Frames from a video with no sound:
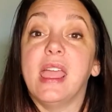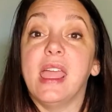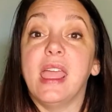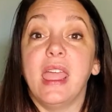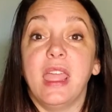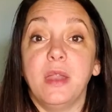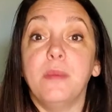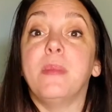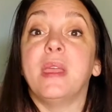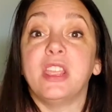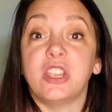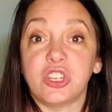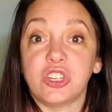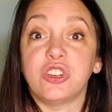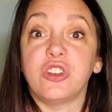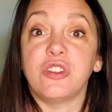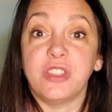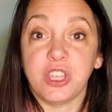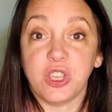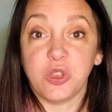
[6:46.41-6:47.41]
And make sure
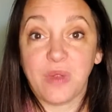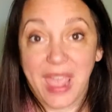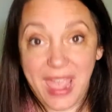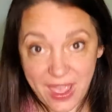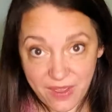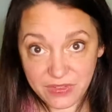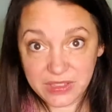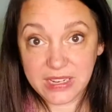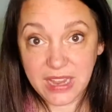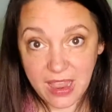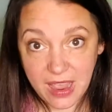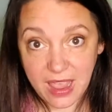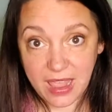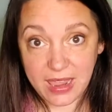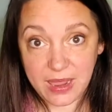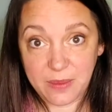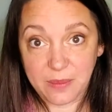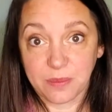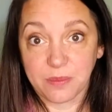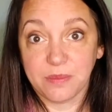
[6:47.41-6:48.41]
that you have
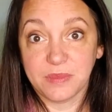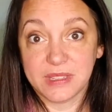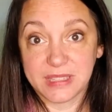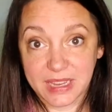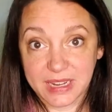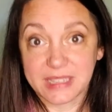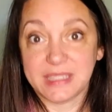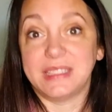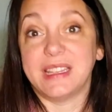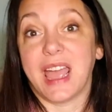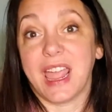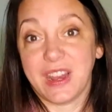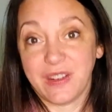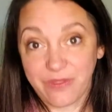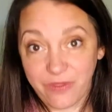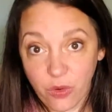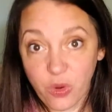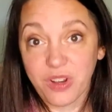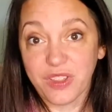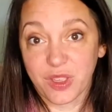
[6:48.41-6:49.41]
time set aside
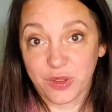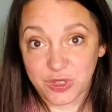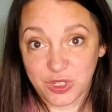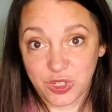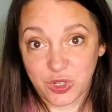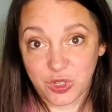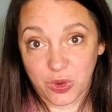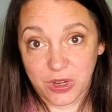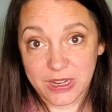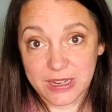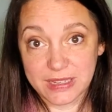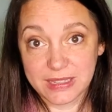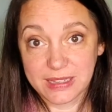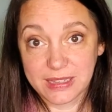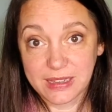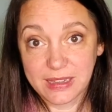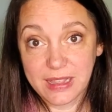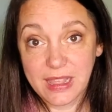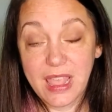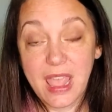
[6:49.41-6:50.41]
for those chores.
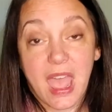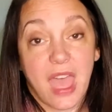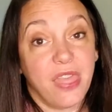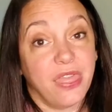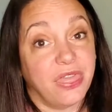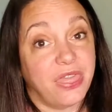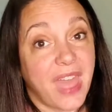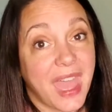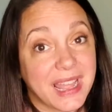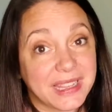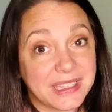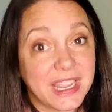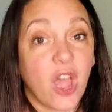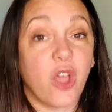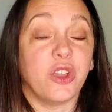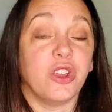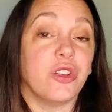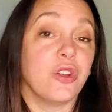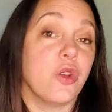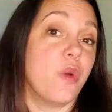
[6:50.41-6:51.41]
And that's how
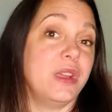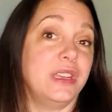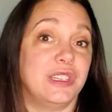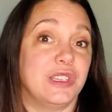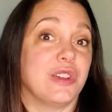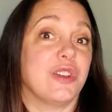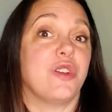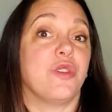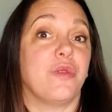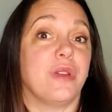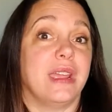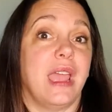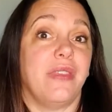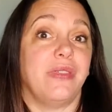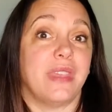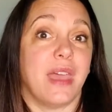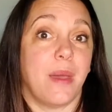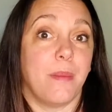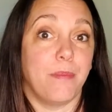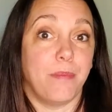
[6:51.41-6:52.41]
you're going to create
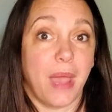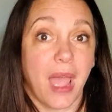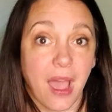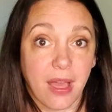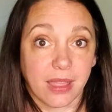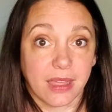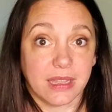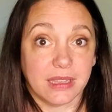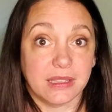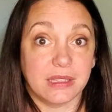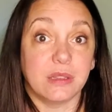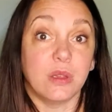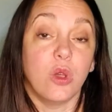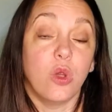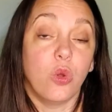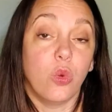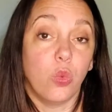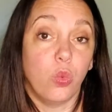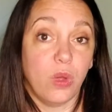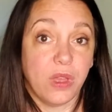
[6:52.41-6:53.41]
that balance
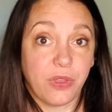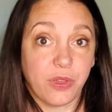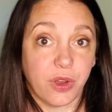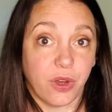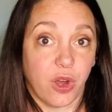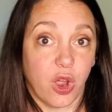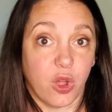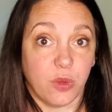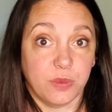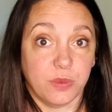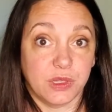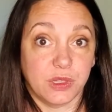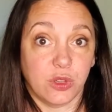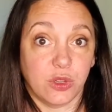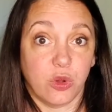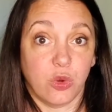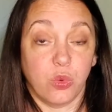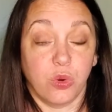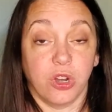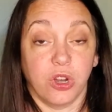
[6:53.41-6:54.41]
with your
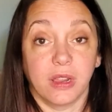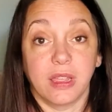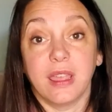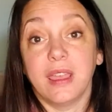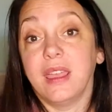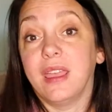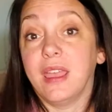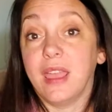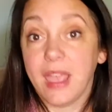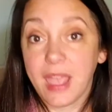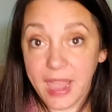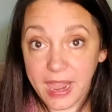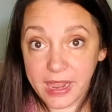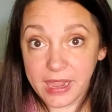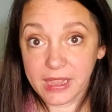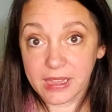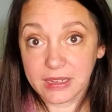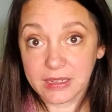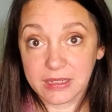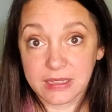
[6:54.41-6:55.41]
homeschool work
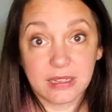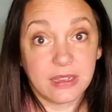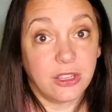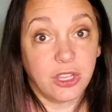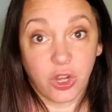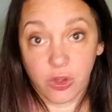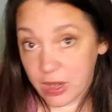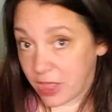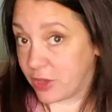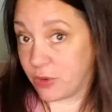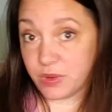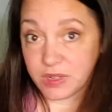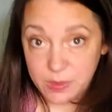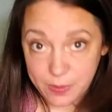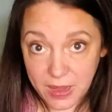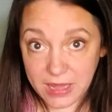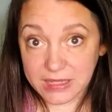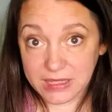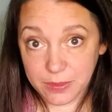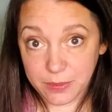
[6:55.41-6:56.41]
and your other
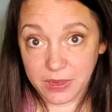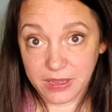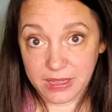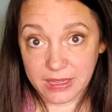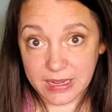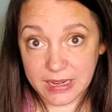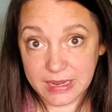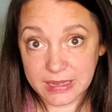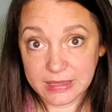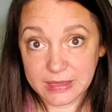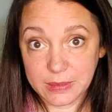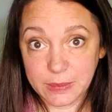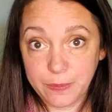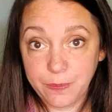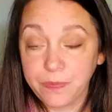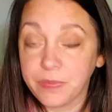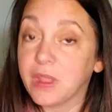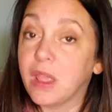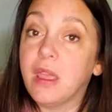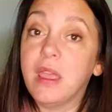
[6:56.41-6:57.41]
responsibilities.
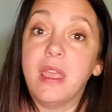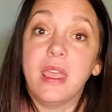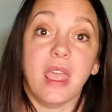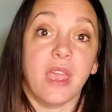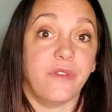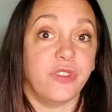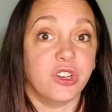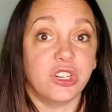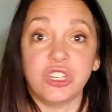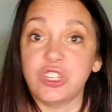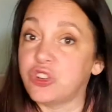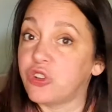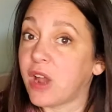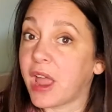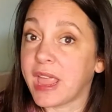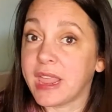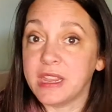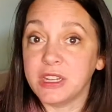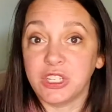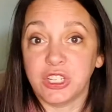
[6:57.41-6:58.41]
If you're
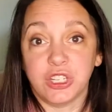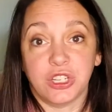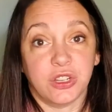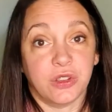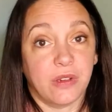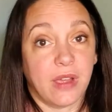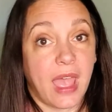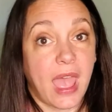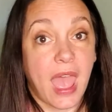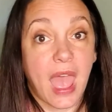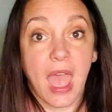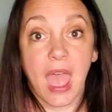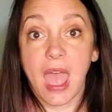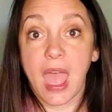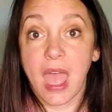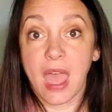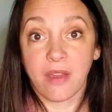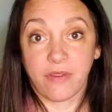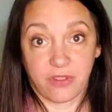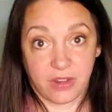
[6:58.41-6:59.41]
trying to do
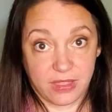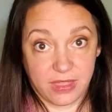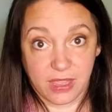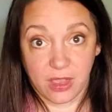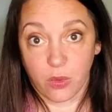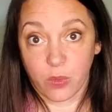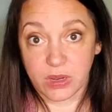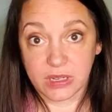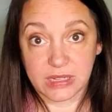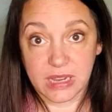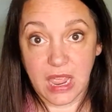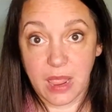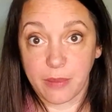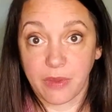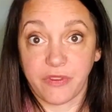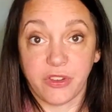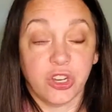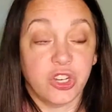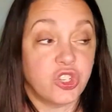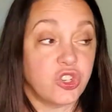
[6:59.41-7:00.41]
everything at one time, if
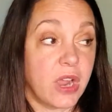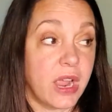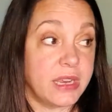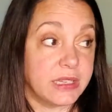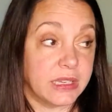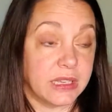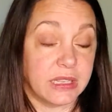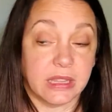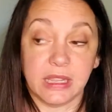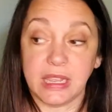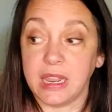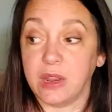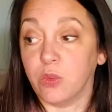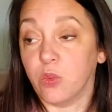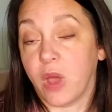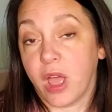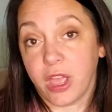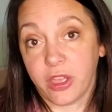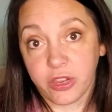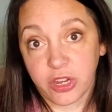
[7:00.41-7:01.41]
you're trying to clean
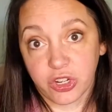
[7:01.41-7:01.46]
while you're